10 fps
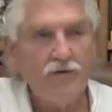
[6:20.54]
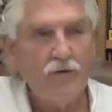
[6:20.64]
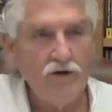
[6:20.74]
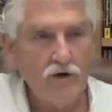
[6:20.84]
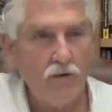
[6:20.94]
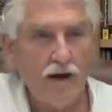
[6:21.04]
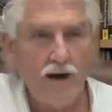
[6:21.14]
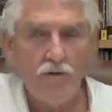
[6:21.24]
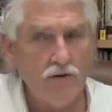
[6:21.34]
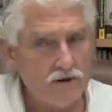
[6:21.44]
when you're way
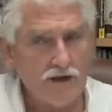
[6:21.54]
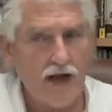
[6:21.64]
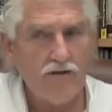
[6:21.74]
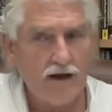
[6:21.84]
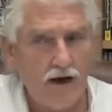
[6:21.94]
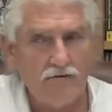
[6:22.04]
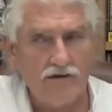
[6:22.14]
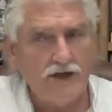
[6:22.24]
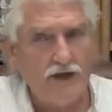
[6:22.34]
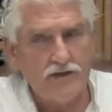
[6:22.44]
up. We just had that
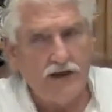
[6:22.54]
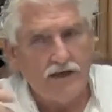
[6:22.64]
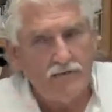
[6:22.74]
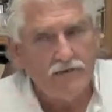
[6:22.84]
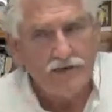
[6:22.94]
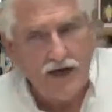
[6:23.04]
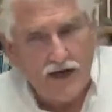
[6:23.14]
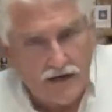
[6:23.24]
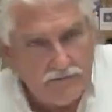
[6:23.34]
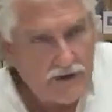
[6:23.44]
conversation I did with
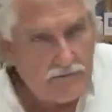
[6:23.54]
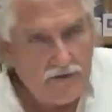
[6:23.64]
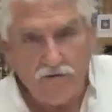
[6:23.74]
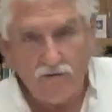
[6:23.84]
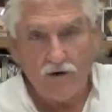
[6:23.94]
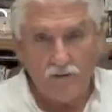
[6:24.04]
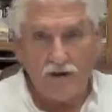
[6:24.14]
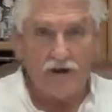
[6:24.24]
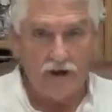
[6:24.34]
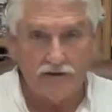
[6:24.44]
Shannon before
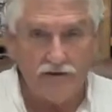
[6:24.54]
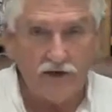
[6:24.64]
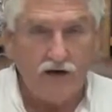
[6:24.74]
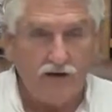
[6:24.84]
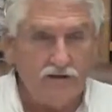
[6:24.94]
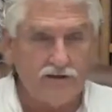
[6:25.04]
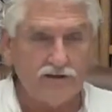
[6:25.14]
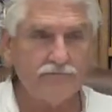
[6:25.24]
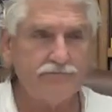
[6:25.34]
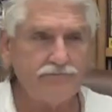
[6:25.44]
we started
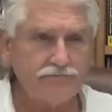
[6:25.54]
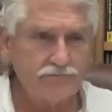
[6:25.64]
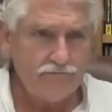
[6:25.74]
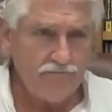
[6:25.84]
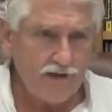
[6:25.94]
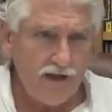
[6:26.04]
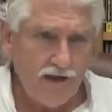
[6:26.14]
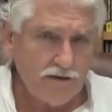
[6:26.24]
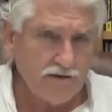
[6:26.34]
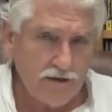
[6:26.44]
this, and
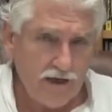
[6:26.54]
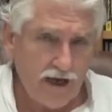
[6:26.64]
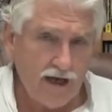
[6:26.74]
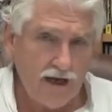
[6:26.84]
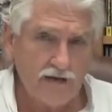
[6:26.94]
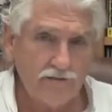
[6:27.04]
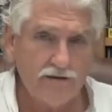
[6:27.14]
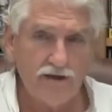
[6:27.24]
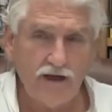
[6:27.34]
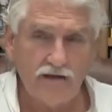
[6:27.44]
yesterday I had it
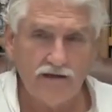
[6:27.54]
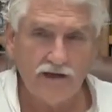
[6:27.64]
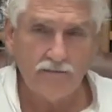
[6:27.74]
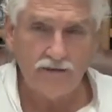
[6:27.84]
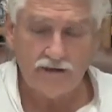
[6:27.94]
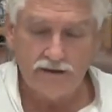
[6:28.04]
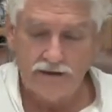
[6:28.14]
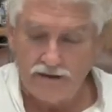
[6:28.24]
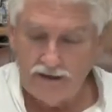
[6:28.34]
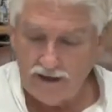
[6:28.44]
with a gentleman,
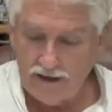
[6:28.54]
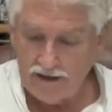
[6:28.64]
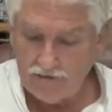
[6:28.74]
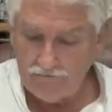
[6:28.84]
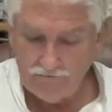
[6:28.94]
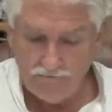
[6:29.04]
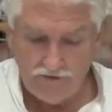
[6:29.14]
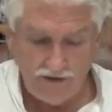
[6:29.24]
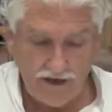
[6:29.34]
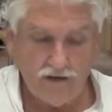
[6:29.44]
the
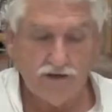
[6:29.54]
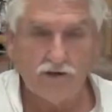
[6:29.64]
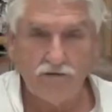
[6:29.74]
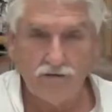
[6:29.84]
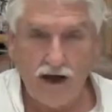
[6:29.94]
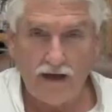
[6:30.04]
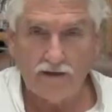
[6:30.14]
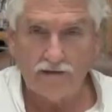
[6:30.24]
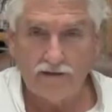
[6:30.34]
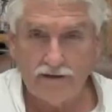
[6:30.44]
nature of
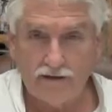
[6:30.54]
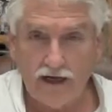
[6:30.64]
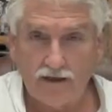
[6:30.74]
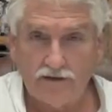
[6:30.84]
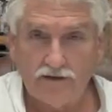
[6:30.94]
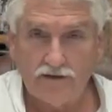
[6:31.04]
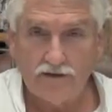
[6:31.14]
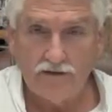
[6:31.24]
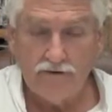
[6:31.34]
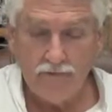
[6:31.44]
radical
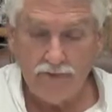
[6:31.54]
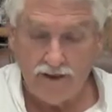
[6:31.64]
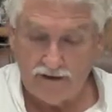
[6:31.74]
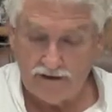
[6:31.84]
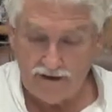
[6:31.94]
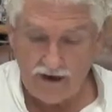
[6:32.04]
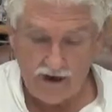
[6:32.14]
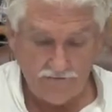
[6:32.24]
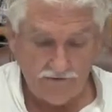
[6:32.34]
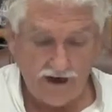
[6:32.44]
detox and
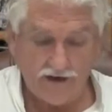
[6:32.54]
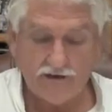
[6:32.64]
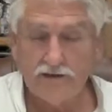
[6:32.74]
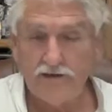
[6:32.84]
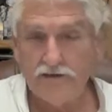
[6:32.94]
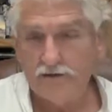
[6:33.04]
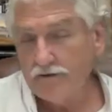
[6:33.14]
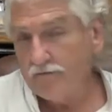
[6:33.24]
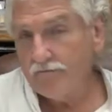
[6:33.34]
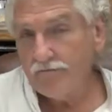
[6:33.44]
how fast and
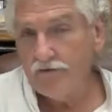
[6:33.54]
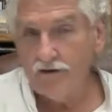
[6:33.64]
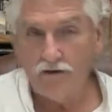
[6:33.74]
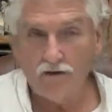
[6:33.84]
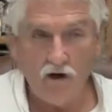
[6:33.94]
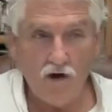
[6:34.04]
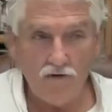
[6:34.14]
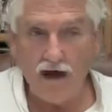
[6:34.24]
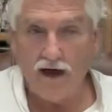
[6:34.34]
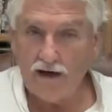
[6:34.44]
and all
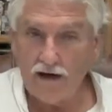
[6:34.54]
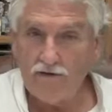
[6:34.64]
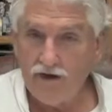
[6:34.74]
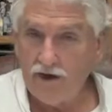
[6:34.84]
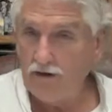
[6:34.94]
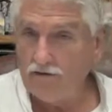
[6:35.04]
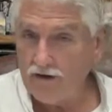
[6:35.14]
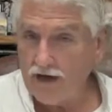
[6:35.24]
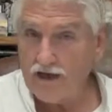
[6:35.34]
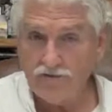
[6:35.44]
that. And I think on the
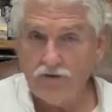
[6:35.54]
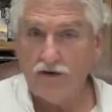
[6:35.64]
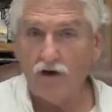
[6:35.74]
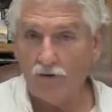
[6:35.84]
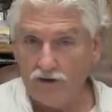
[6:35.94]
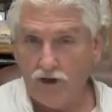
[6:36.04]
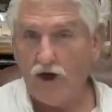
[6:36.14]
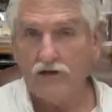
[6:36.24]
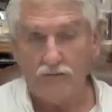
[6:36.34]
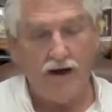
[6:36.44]
last video we
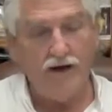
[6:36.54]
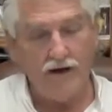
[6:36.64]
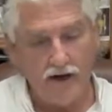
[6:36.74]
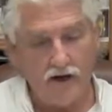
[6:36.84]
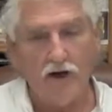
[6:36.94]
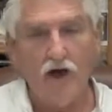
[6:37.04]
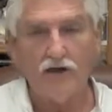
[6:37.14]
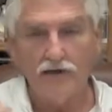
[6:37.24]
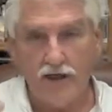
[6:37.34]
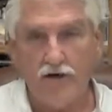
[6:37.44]
talked about hair
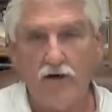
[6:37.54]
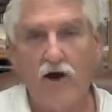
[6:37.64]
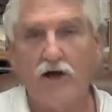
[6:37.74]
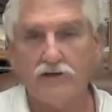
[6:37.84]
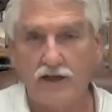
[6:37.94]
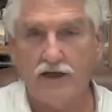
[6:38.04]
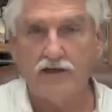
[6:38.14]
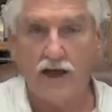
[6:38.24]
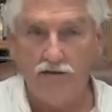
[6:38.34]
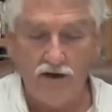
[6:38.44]
loss, nail loss, things
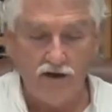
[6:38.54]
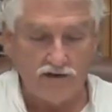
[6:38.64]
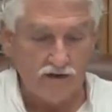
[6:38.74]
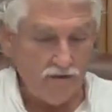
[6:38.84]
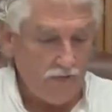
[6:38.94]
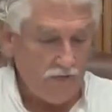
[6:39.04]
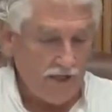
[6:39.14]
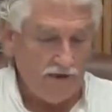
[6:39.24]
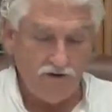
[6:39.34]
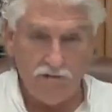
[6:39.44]
like this.
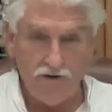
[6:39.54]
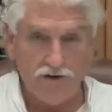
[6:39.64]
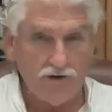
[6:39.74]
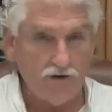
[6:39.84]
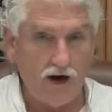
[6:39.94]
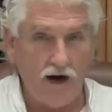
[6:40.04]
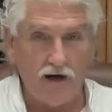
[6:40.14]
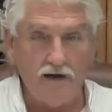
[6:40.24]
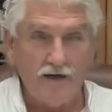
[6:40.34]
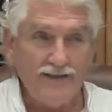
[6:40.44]
If you push it too
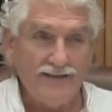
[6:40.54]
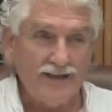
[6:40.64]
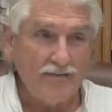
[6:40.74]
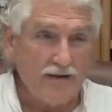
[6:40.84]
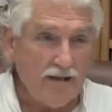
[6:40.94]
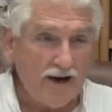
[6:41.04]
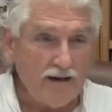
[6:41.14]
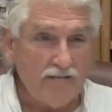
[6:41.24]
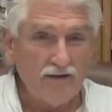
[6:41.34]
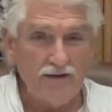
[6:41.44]
hard, some of the
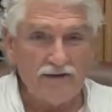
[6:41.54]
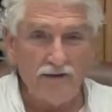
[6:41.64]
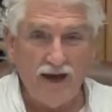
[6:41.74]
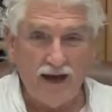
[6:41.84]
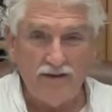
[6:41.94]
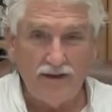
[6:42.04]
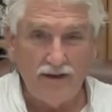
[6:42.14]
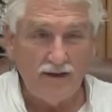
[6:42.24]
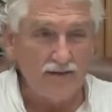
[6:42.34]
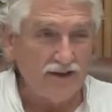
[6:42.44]
bodybuilders we have in
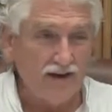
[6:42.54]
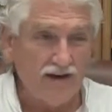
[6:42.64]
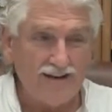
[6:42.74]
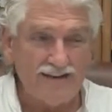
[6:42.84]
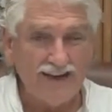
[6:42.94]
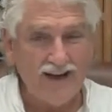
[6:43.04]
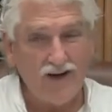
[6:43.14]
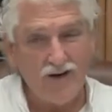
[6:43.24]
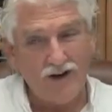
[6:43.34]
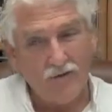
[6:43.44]
here with the RAs, they
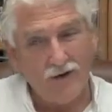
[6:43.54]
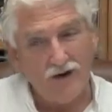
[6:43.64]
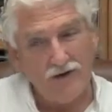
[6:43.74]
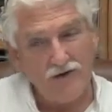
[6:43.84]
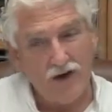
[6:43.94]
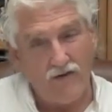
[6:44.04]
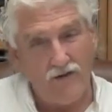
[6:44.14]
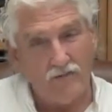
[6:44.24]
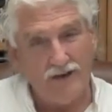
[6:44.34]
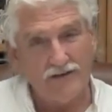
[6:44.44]
don't want to lose all
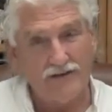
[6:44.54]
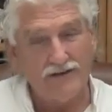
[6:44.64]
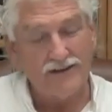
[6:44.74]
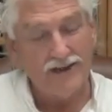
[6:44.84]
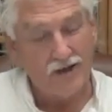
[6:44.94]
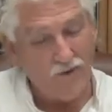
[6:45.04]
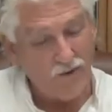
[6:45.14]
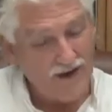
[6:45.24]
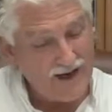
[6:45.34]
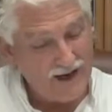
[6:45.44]
their muscles, and it's like,
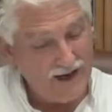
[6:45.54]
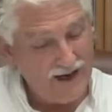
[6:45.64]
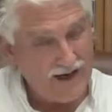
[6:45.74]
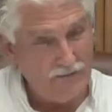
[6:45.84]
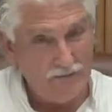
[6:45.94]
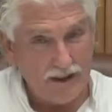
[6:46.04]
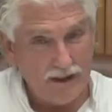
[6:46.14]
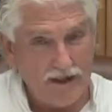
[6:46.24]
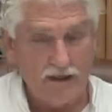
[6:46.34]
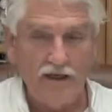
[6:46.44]
okay,
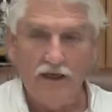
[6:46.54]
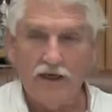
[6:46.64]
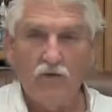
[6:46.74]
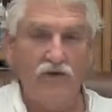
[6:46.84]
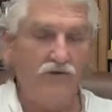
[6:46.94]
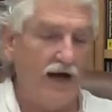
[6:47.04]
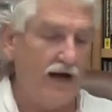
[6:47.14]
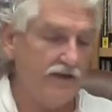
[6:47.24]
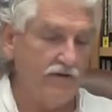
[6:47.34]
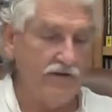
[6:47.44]
but we've
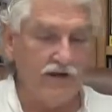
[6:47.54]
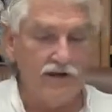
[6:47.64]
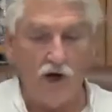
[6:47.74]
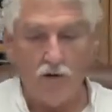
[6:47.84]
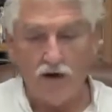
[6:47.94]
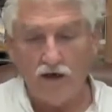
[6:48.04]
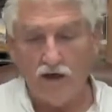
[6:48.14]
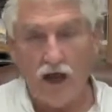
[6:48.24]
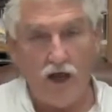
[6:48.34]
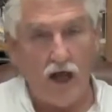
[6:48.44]
got to then go
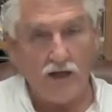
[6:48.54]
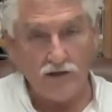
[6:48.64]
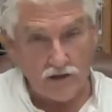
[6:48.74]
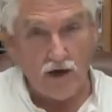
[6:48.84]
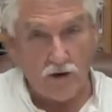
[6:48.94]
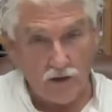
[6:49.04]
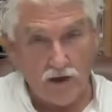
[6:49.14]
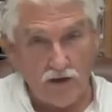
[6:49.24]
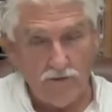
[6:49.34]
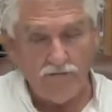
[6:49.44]
a lot
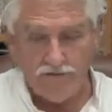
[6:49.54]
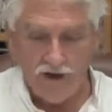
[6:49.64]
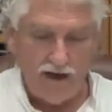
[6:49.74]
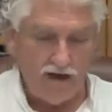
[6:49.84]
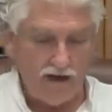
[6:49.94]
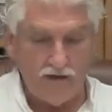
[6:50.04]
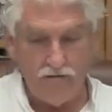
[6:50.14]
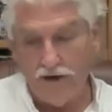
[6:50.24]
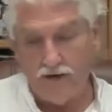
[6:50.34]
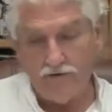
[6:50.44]
slower, and
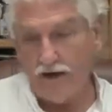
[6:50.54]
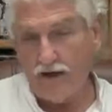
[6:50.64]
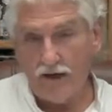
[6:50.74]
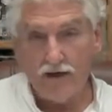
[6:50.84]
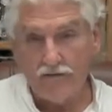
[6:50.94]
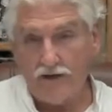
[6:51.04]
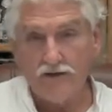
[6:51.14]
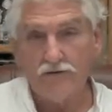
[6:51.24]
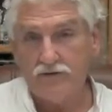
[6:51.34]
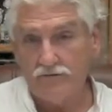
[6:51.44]
we have to add a lot of
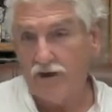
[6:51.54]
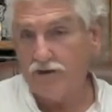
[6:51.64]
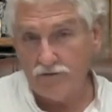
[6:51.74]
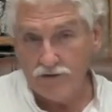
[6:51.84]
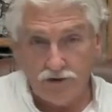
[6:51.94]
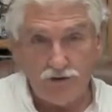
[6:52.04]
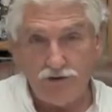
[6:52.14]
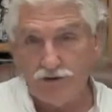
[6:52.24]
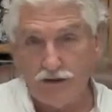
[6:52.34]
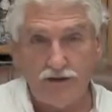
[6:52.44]
vegetables and vegetable
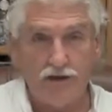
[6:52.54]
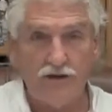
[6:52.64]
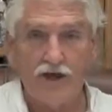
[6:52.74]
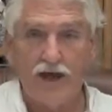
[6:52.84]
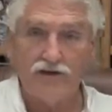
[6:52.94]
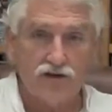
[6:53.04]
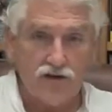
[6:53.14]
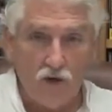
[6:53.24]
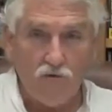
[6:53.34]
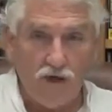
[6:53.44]
juices in there to kind of
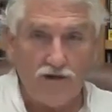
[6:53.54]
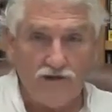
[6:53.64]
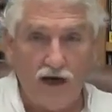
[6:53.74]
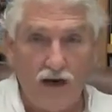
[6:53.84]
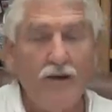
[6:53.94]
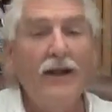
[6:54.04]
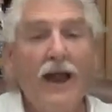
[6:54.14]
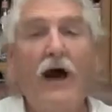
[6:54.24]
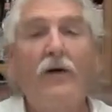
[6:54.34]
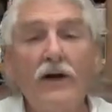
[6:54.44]
slow things up.
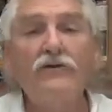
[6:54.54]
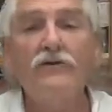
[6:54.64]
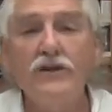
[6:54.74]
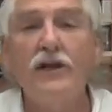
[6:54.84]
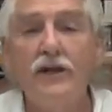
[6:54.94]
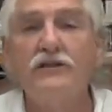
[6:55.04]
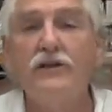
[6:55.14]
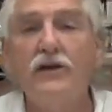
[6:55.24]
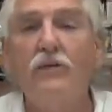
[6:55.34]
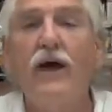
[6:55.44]
How interesting is
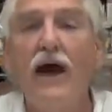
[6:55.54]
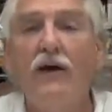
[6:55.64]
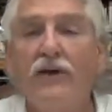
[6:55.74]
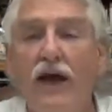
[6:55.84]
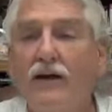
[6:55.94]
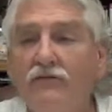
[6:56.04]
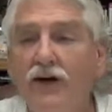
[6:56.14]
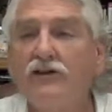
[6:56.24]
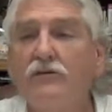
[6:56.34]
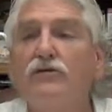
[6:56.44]
it that we have to add
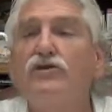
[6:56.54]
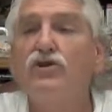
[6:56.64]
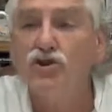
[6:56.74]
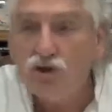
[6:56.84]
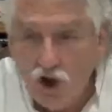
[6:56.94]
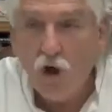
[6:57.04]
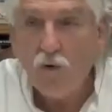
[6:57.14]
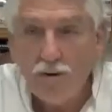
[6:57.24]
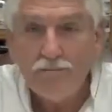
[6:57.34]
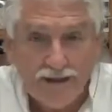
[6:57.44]
vegetables to
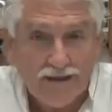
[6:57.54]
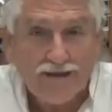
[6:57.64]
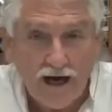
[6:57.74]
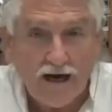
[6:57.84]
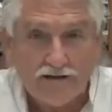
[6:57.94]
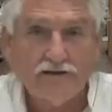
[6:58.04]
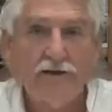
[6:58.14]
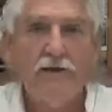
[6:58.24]
slow up detox?